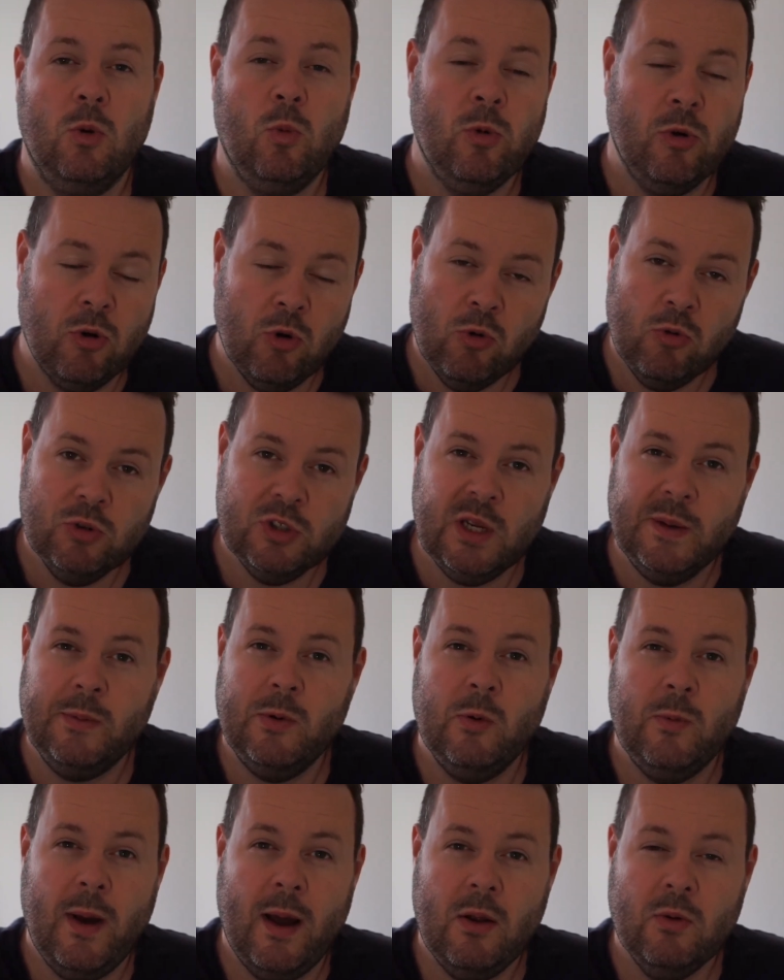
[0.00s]
We're all
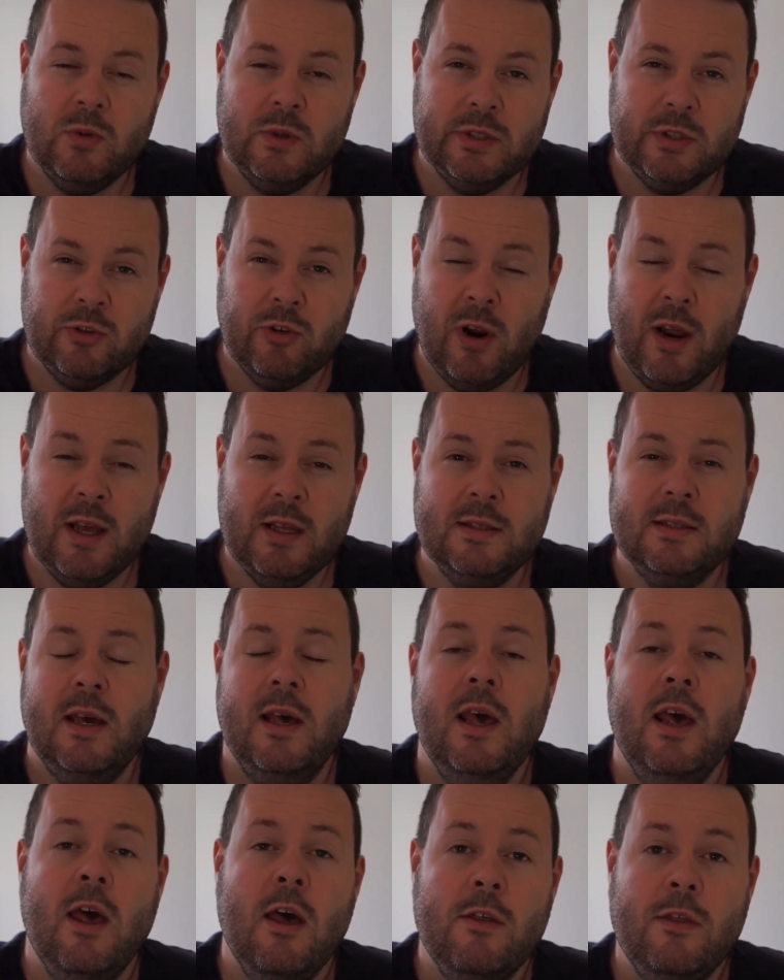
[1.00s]
GPU bound, which is great.
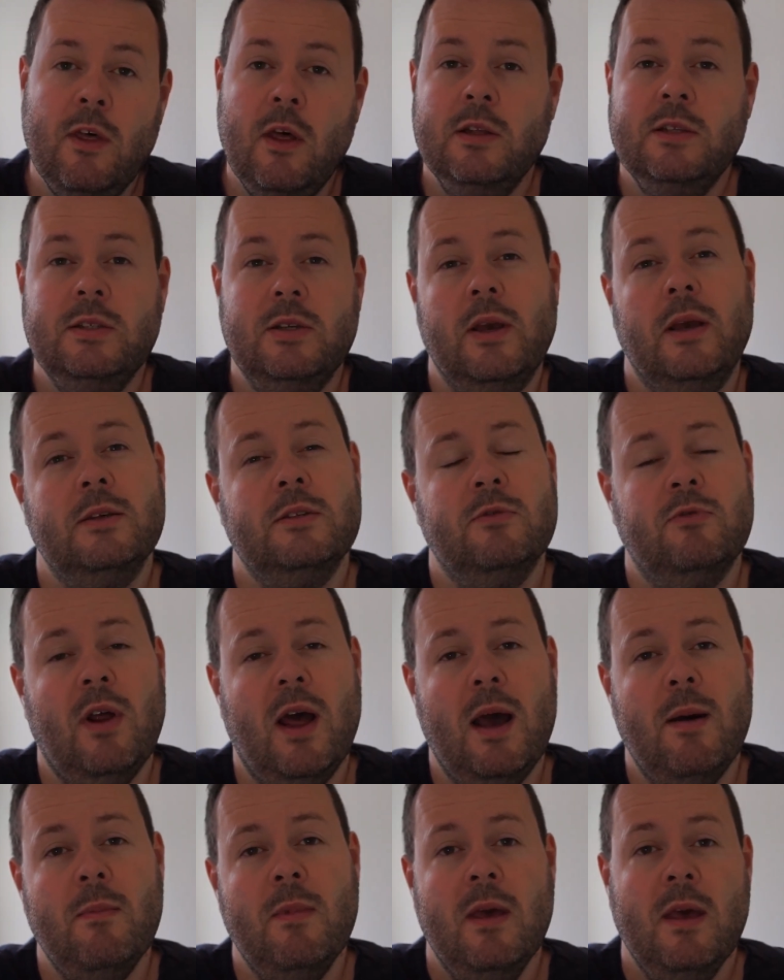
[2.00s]
30 GB of
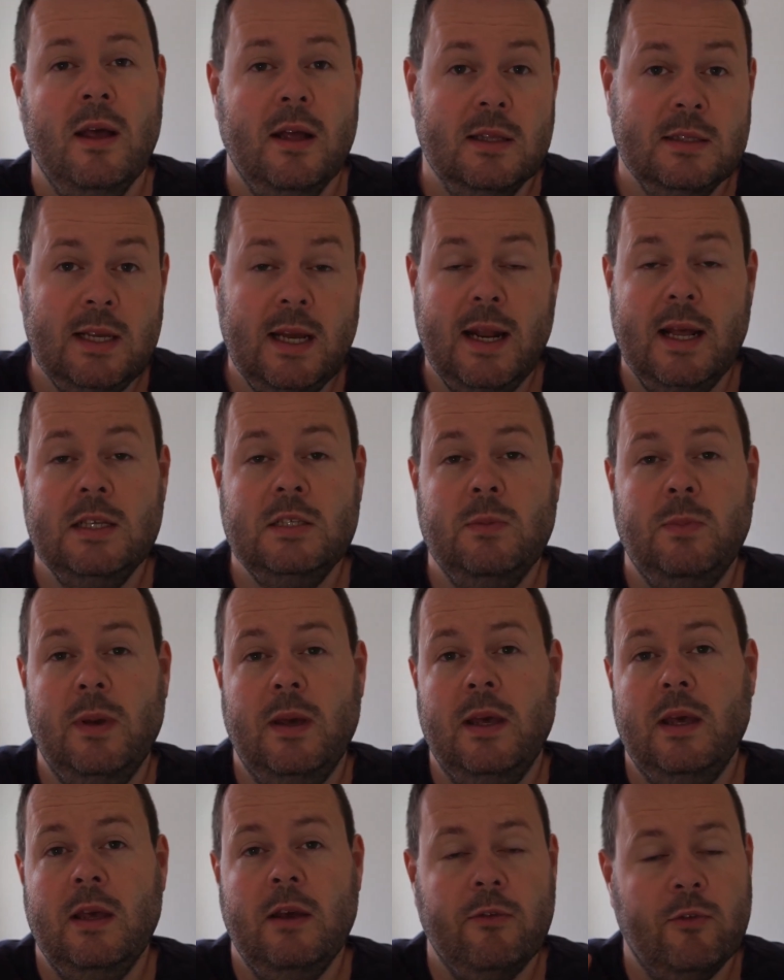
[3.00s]
RAM,
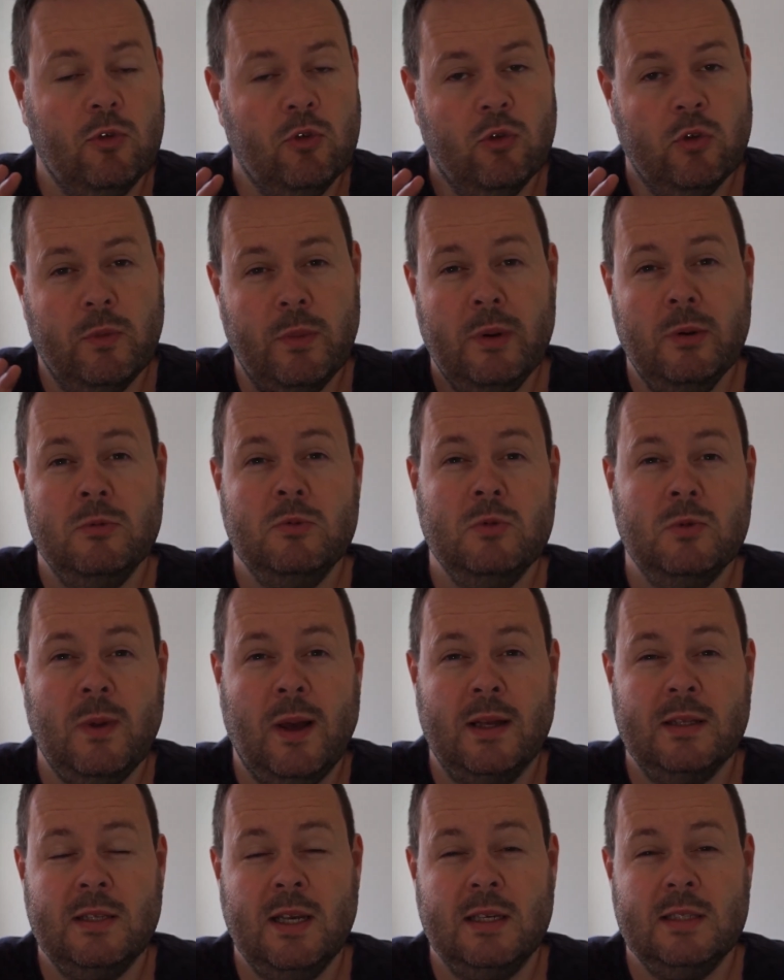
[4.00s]
1080p for all the minimum
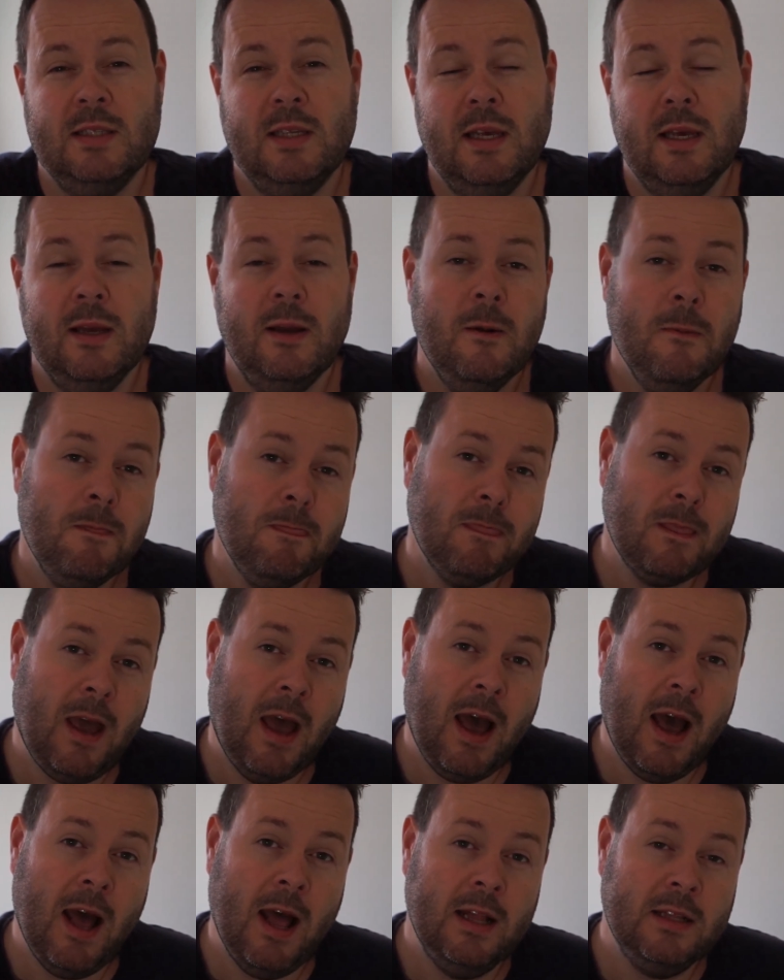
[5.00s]
spec testing,
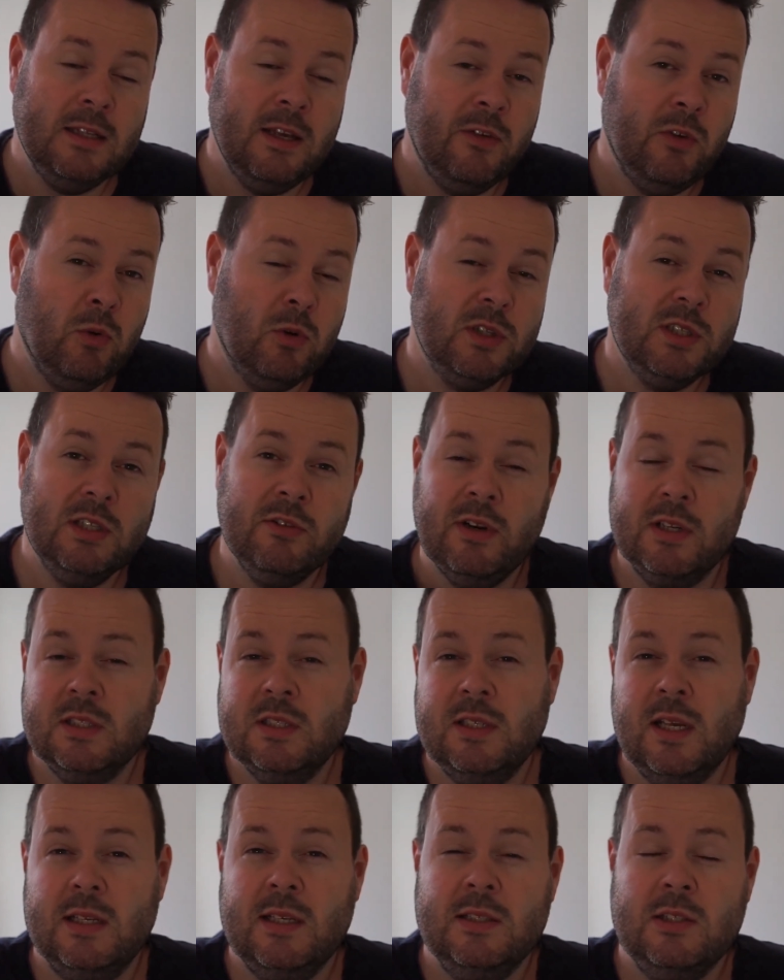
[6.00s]
and if you want to see the rest
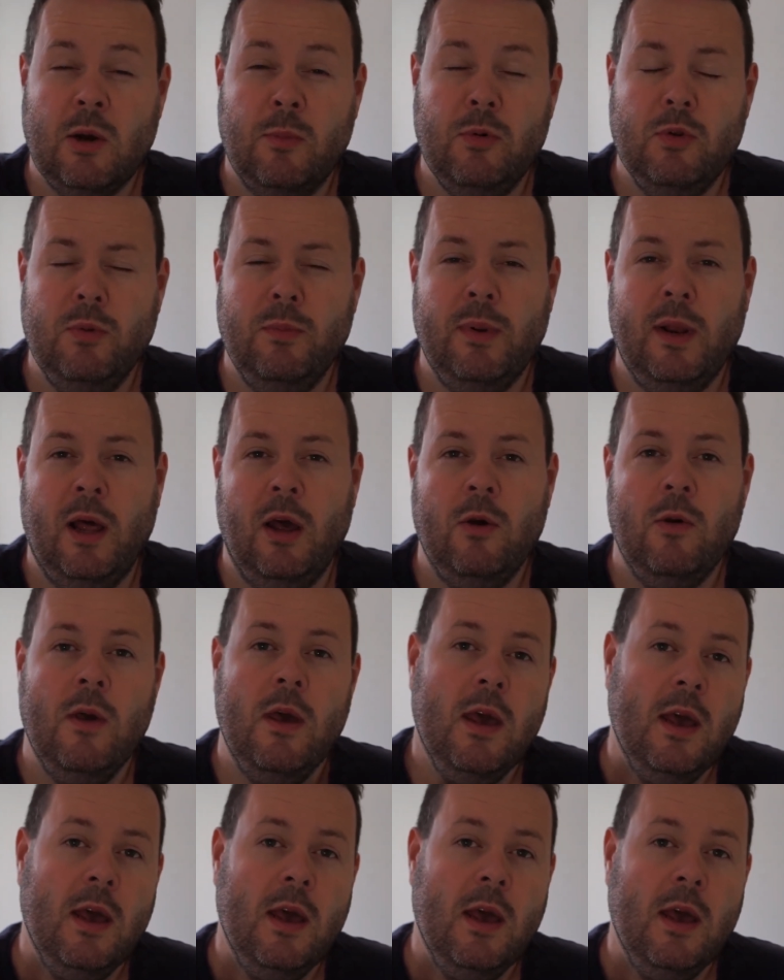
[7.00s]
of the settings I'll put them below.